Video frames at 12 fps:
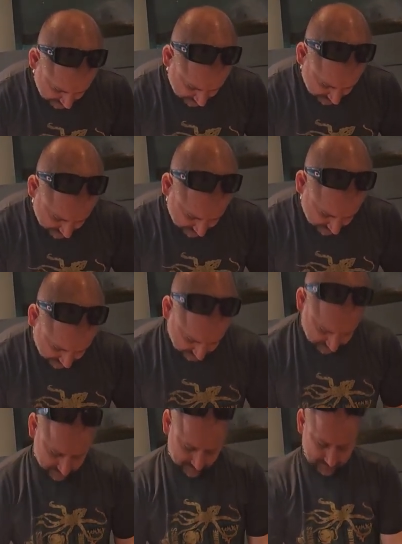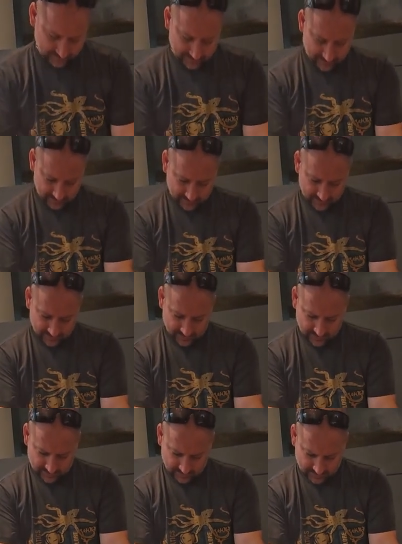
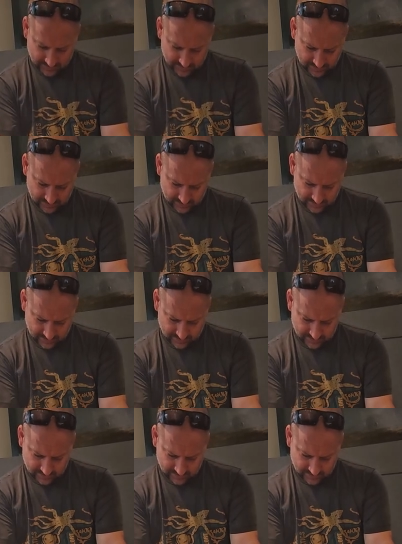(silence)